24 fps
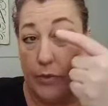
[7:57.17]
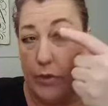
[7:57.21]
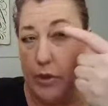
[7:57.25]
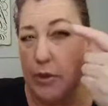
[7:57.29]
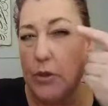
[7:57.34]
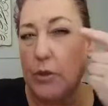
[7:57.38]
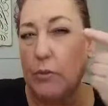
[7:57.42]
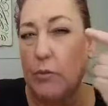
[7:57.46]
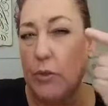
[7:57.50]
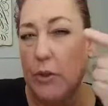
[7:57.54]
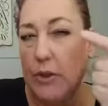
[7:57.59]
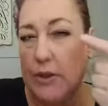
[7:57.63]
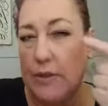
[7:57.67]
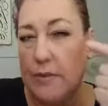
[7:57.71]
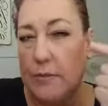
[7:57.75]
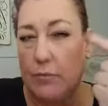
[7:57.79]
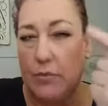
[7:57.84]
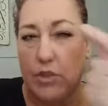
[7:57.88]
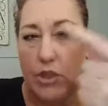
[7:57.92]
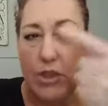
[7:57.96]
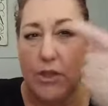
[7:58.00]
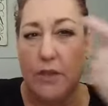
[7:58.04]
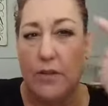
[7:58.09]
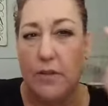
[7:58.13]
you could really
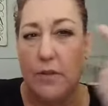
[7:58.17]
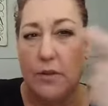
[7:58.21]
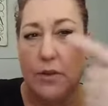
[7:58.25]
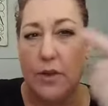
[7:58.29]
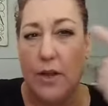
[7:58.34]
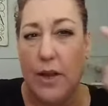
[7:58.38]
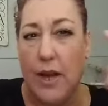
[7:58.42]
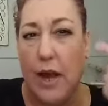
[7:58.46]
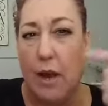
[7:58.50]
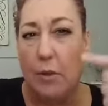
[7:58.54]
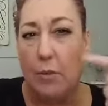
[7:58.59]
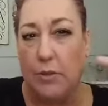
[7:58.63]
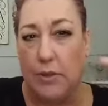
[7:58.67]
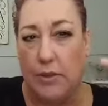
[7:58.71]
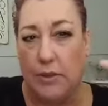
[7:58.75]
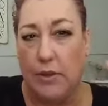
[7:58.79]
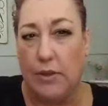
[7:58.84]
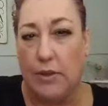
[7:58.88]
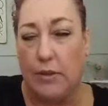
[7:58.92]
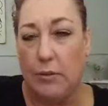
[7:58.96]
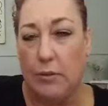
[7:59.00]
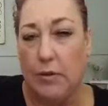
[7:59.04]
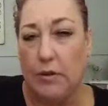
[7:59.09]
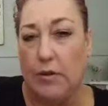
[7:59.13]
chisel it out with
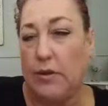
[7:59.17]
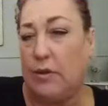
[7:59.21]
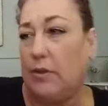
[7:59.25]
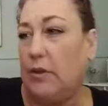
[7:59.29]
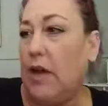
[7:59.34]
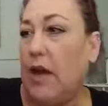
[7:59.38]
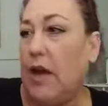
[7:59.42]
the